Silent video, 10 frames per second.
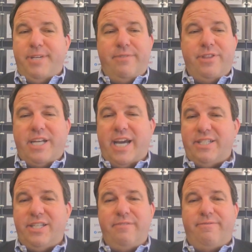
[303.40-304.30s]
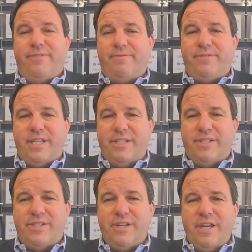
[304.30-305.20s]
even the
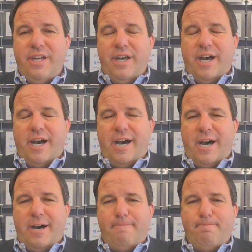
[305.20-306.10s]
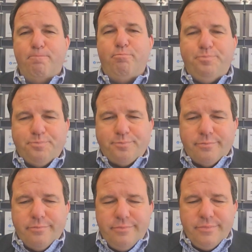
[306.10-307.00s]
1950s.
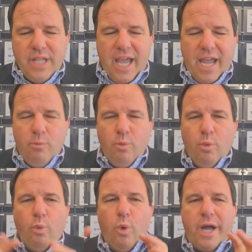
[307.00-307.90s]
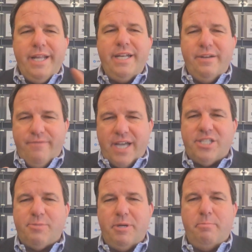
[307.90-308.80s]
And what an
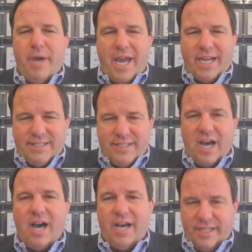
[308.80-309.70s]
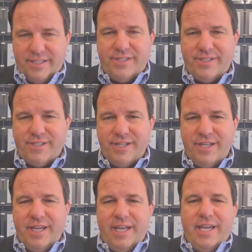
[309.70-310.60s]
investment bank does
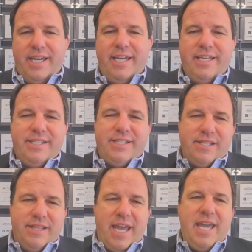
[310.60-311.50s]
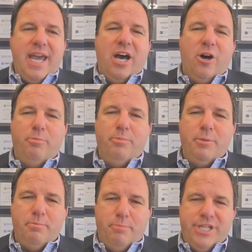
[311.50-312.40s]
is they help
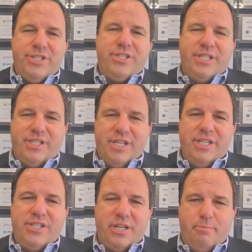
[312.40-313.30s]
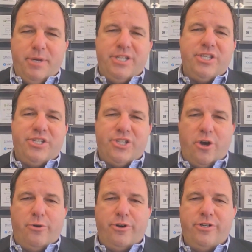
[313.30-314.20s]
businesses and business
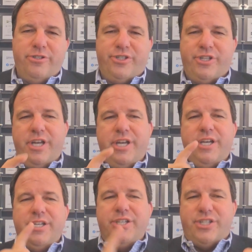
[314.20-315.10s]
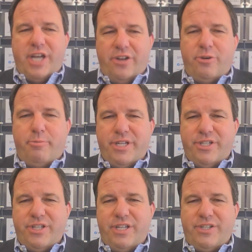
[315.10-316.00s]
owners sell their
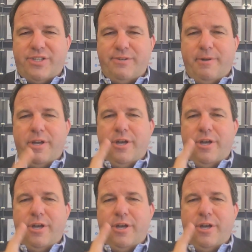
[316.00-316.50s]
business,